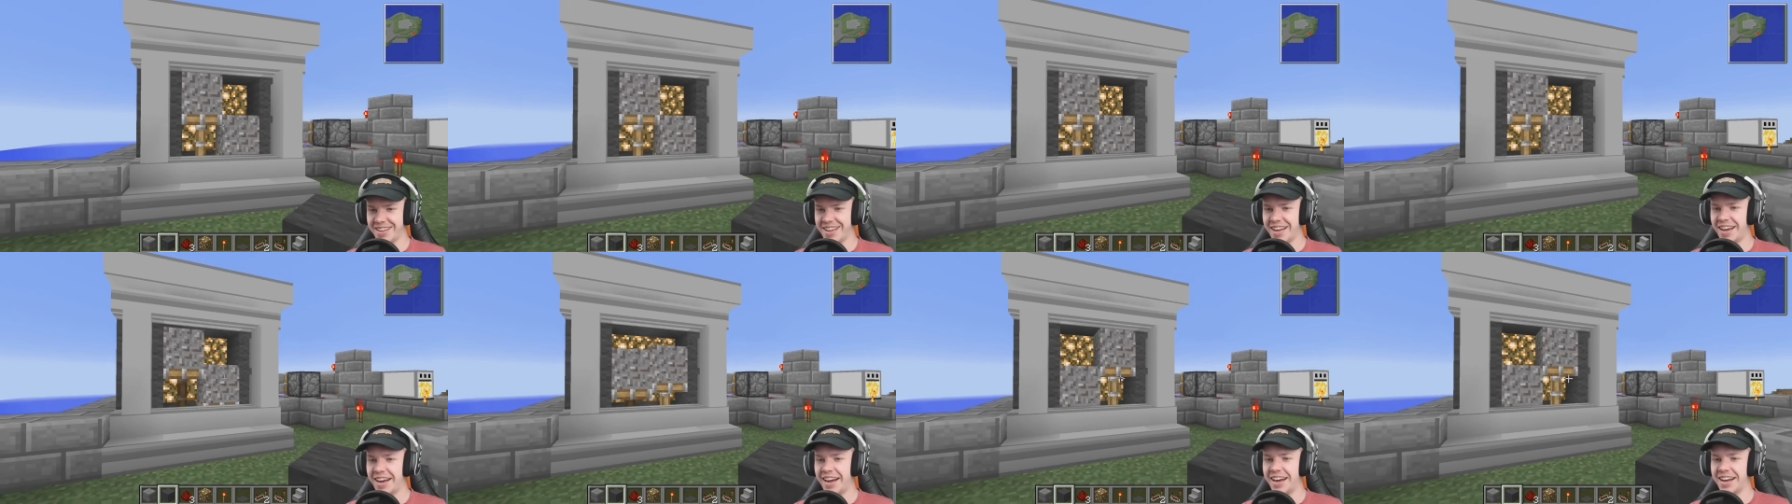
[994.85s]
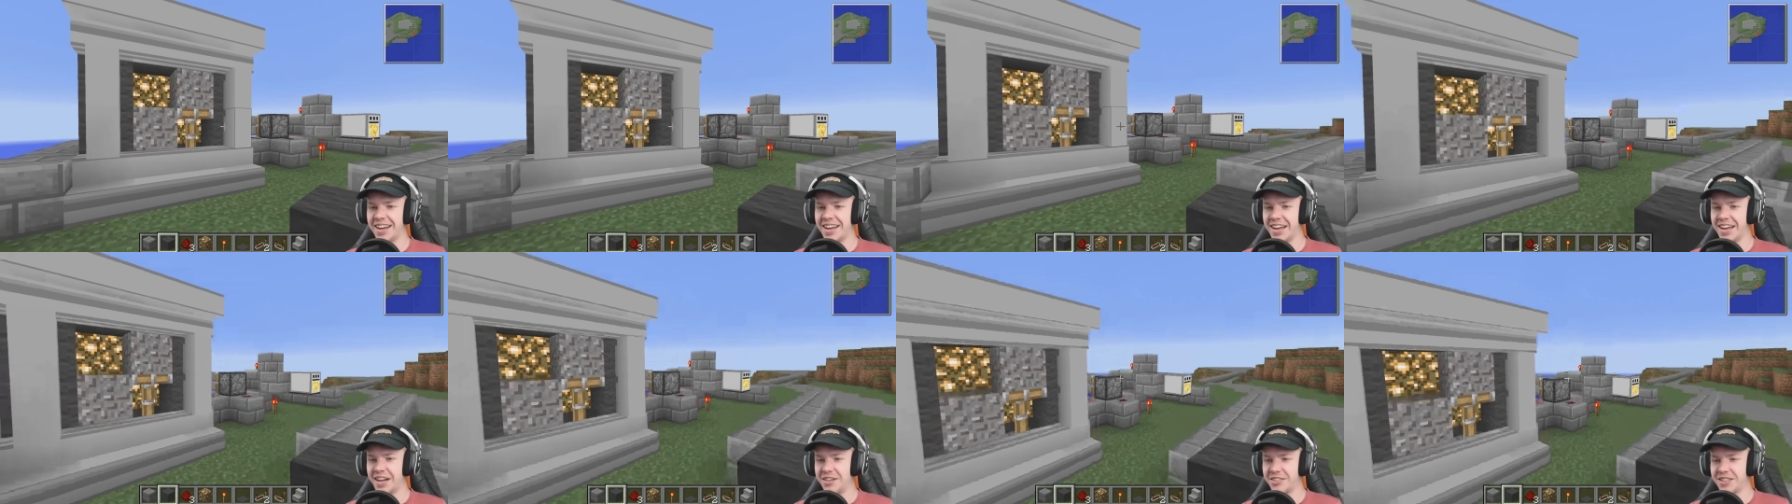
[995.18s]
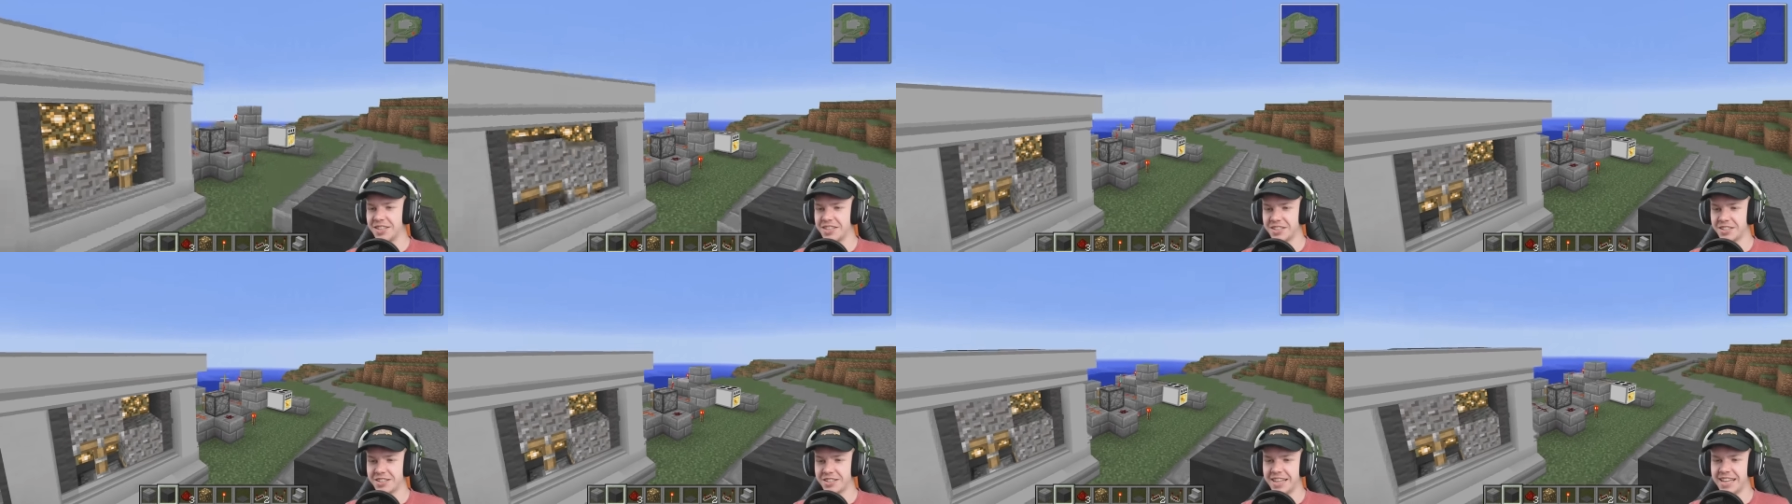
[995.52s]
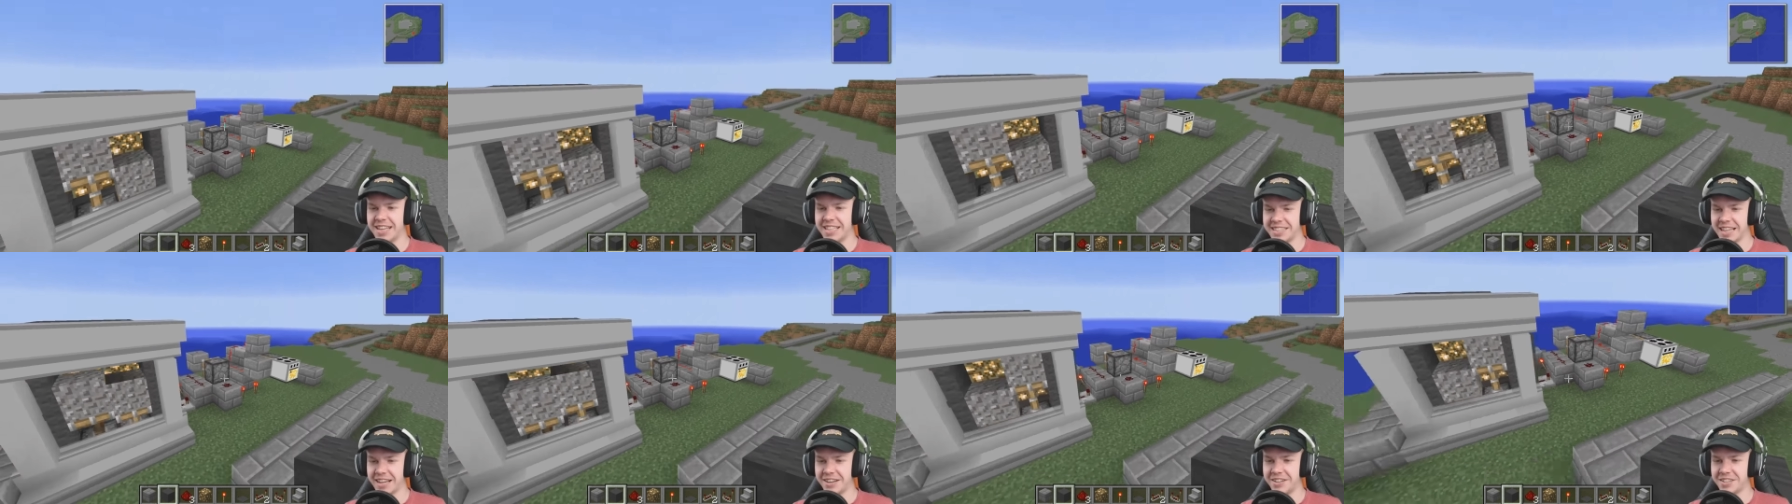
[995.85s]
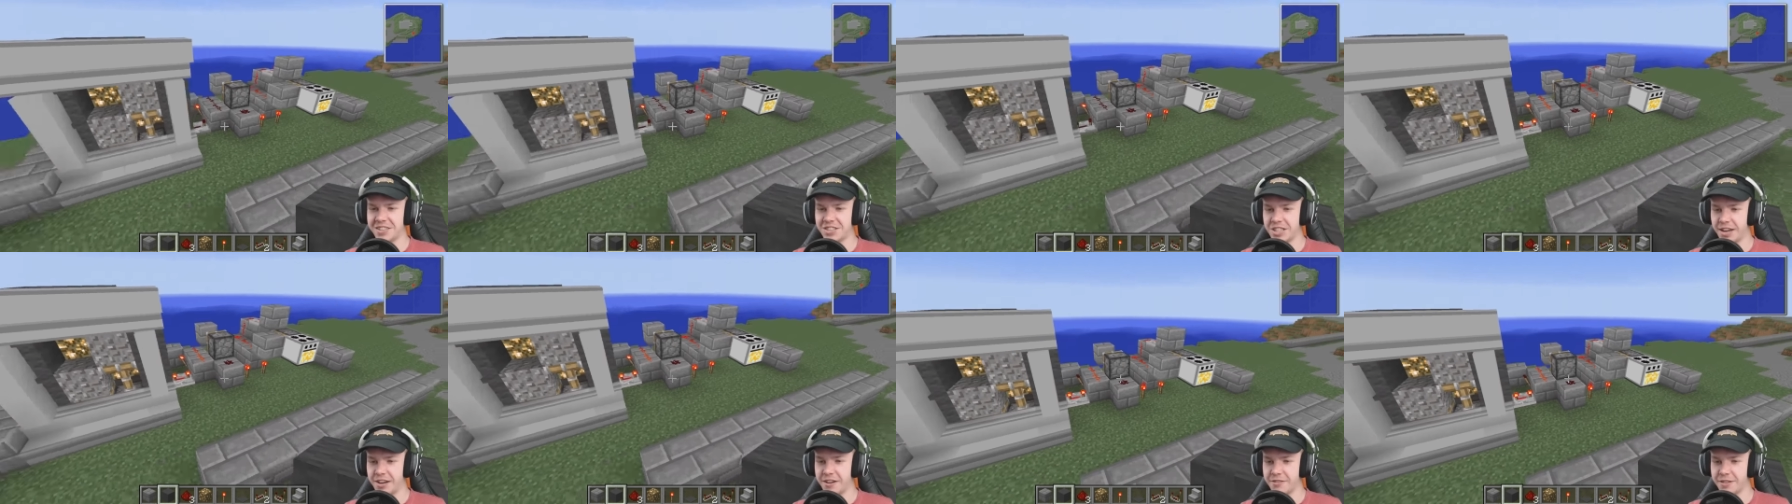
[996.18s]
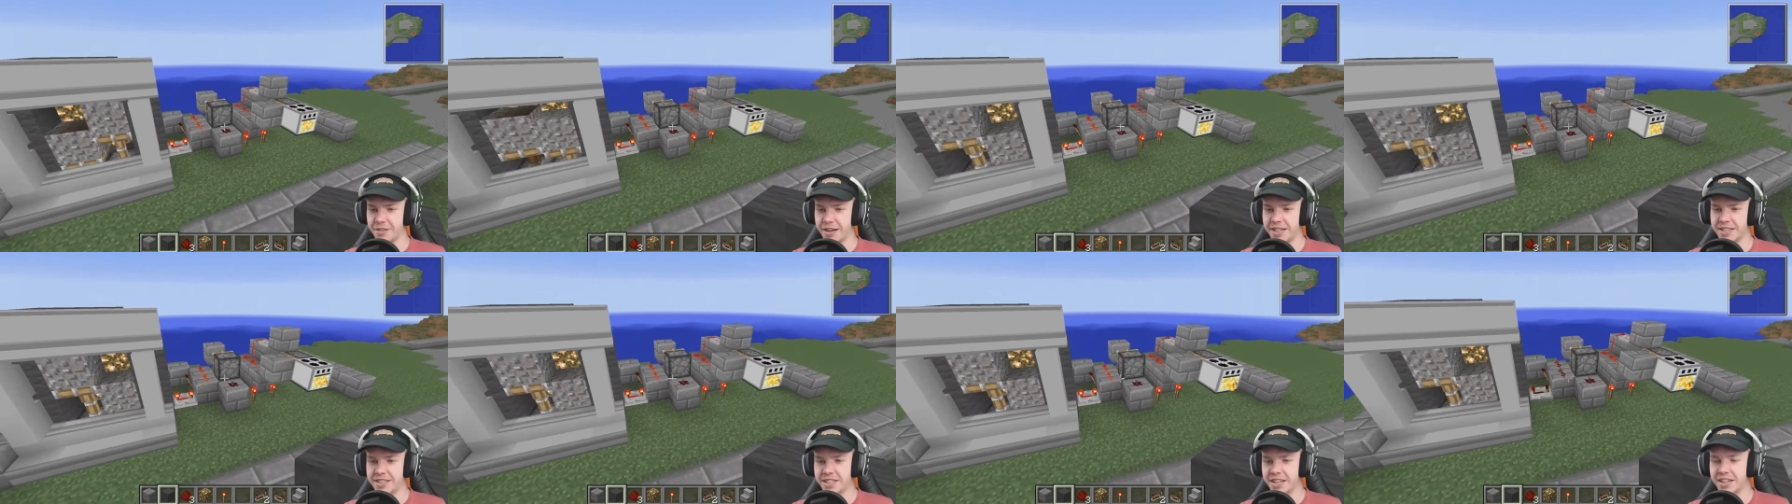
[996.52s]
I love it. So there's our
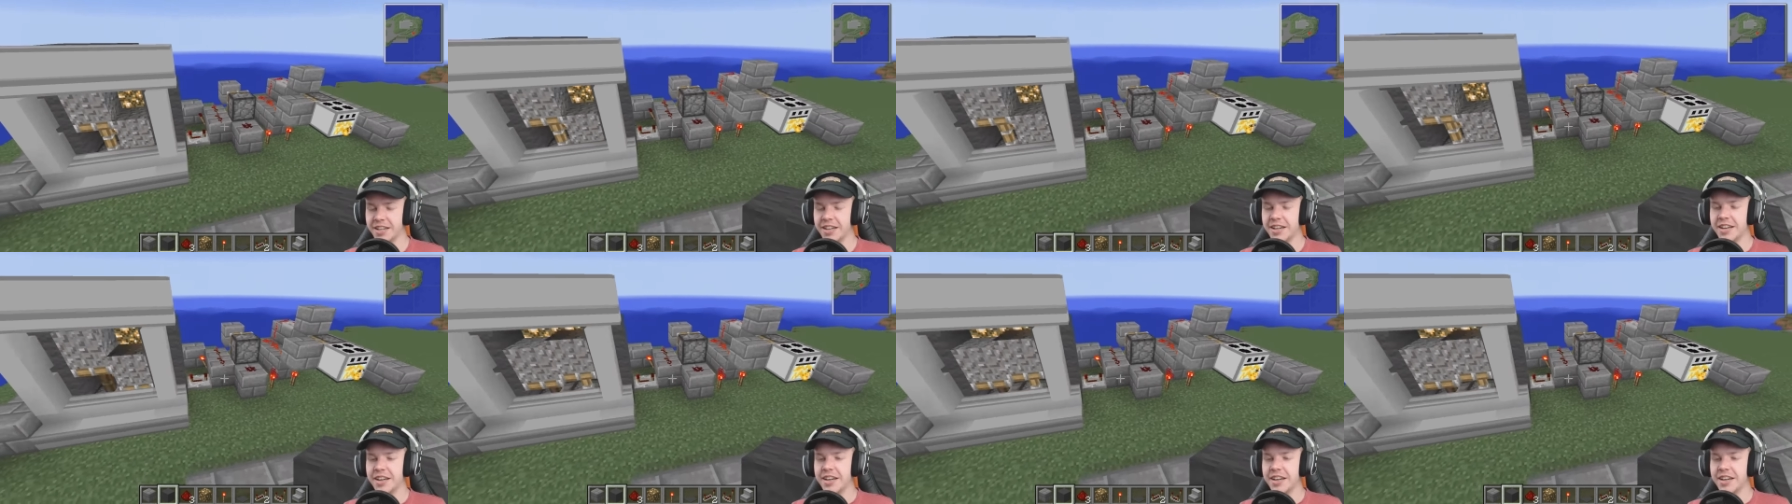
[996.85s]
generator.